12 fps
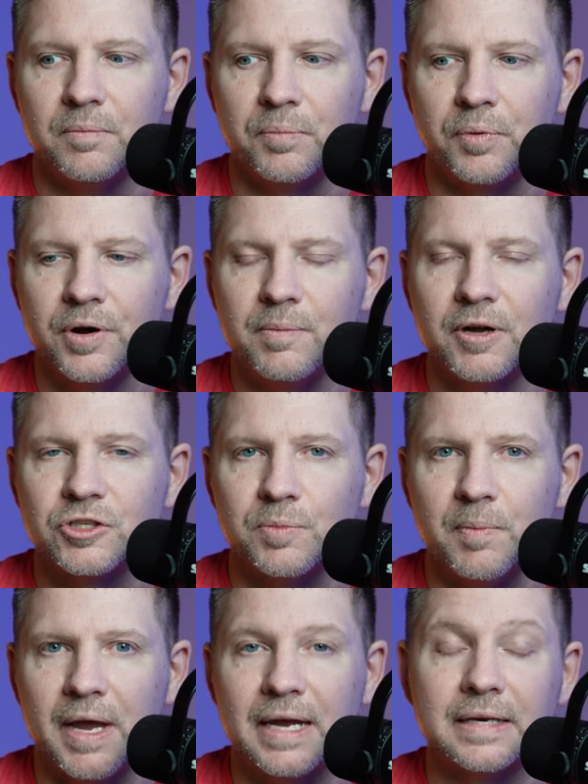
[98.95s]
pretty much
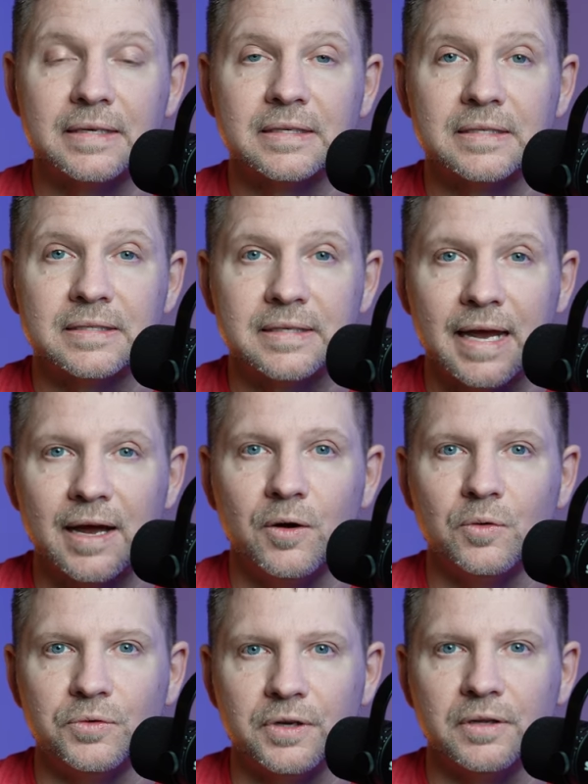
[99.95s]
made to sound